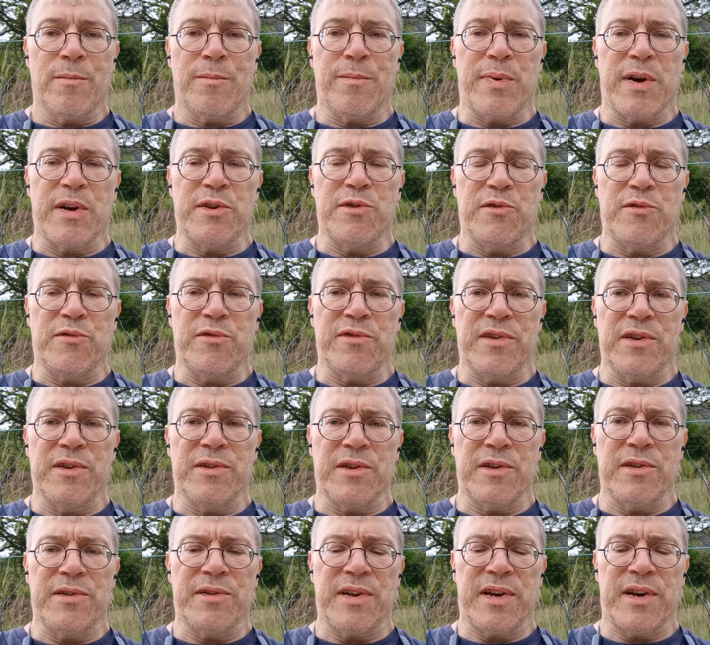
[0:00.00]
By using
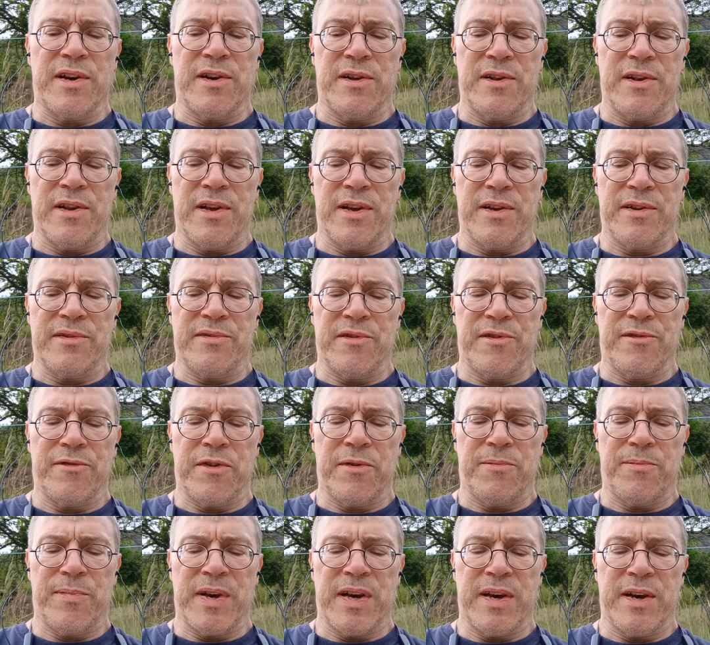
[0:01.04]
the entire length of
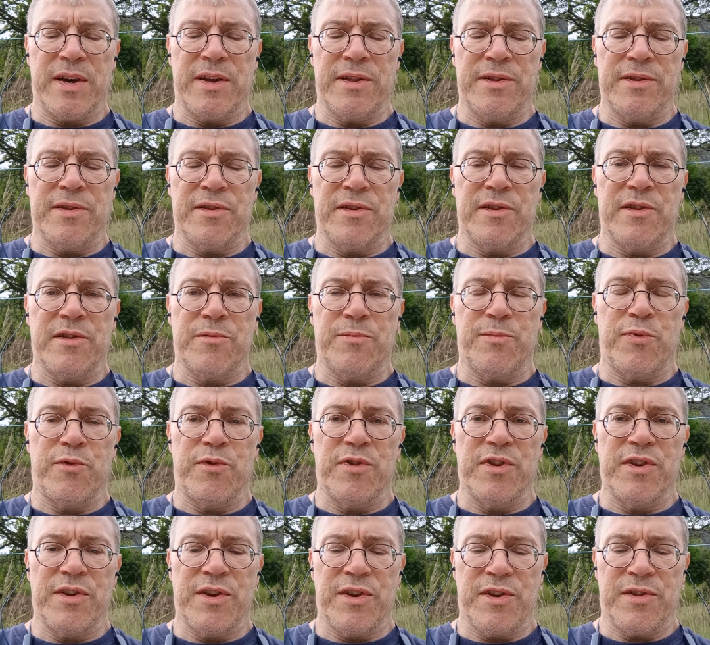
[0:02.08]
the band and
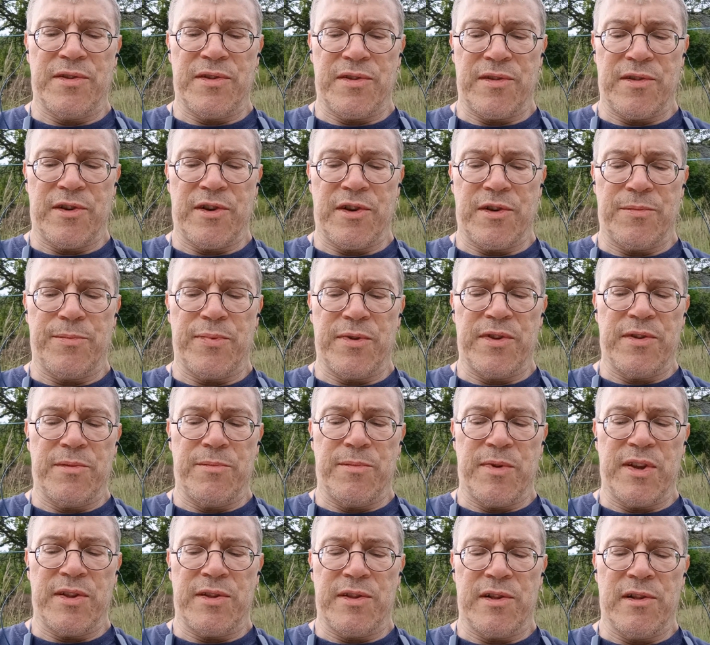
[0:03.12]
pulling it up in the
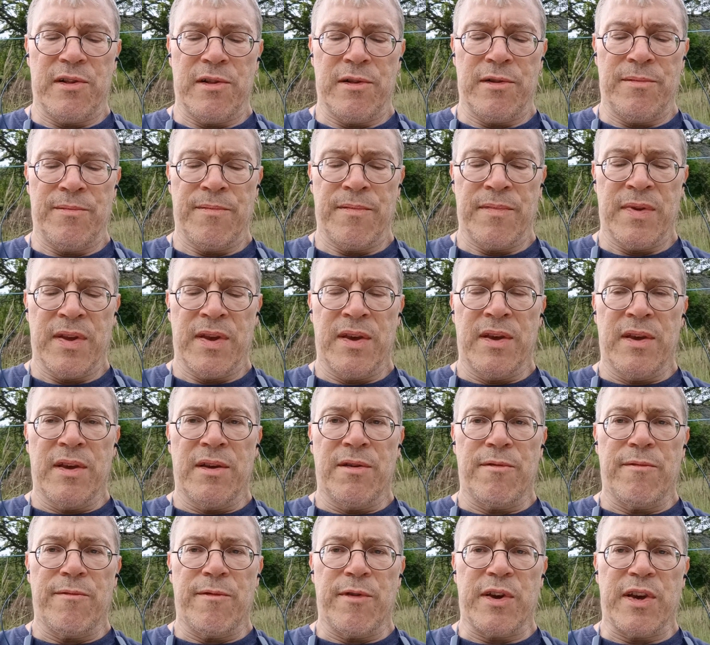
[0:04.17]
middle,
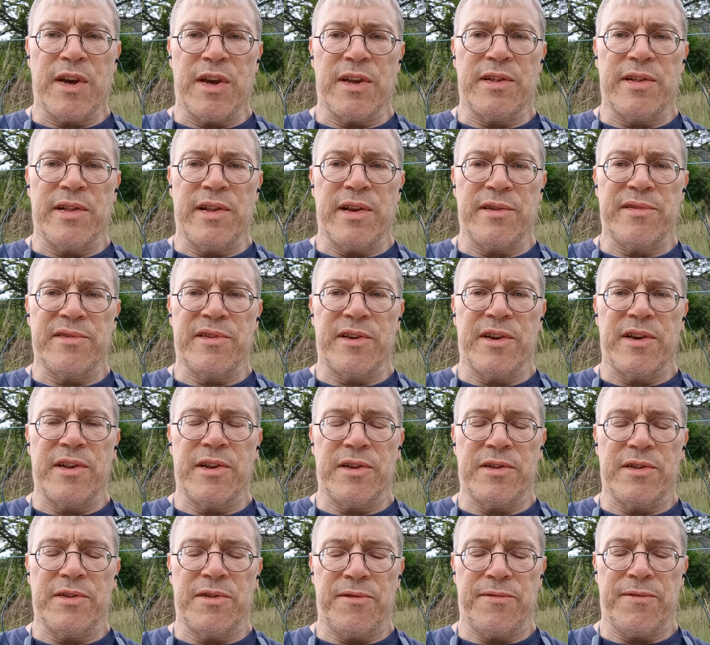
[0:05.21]
we get less
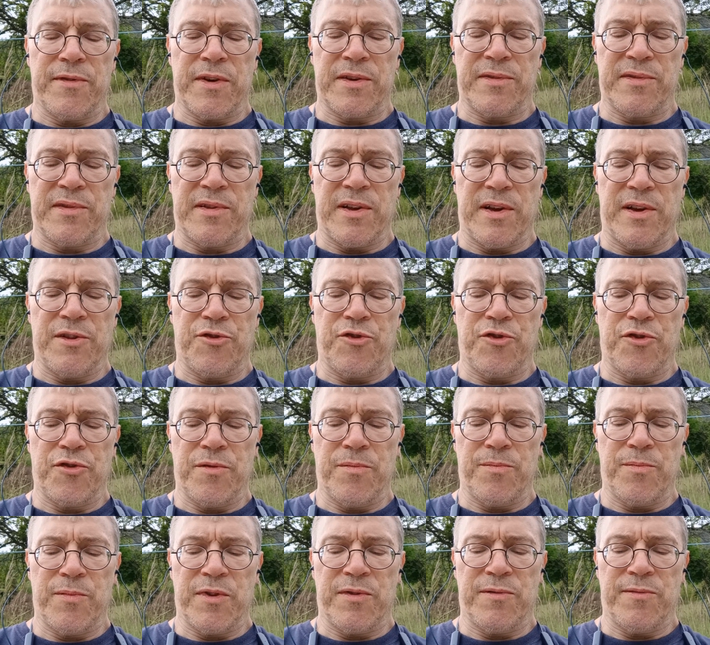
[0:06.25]
relative
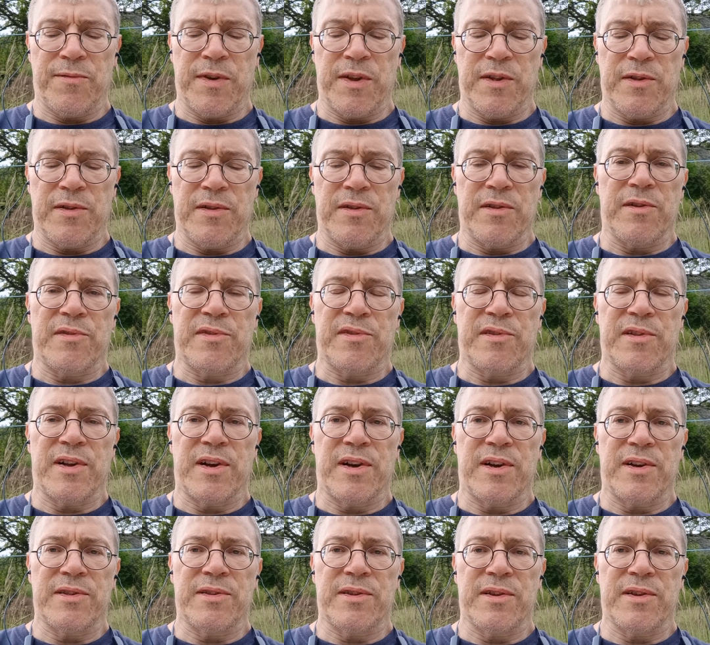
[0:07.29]
extension between the
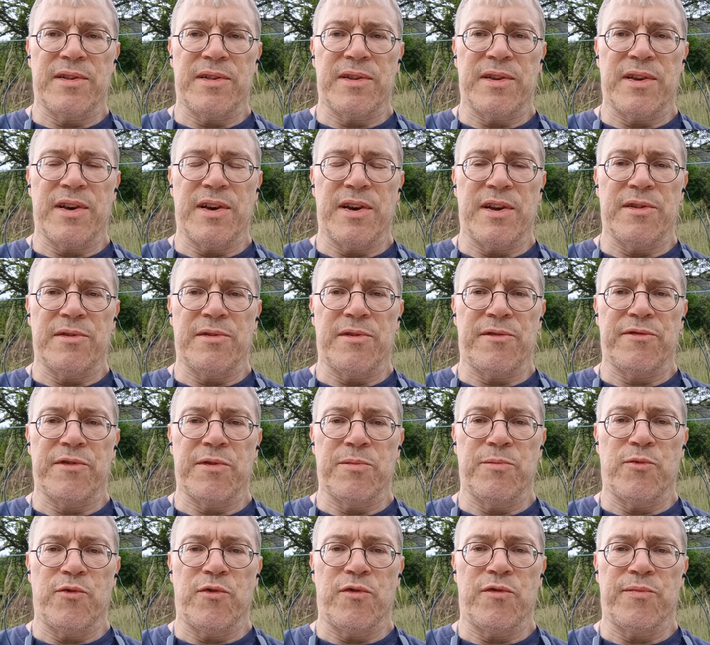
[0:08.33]
start and the end of the
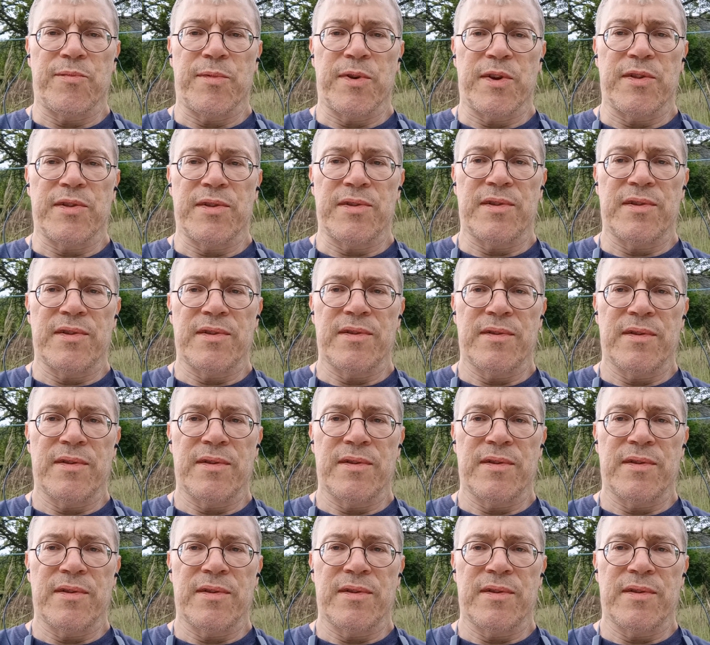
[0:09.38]
movement.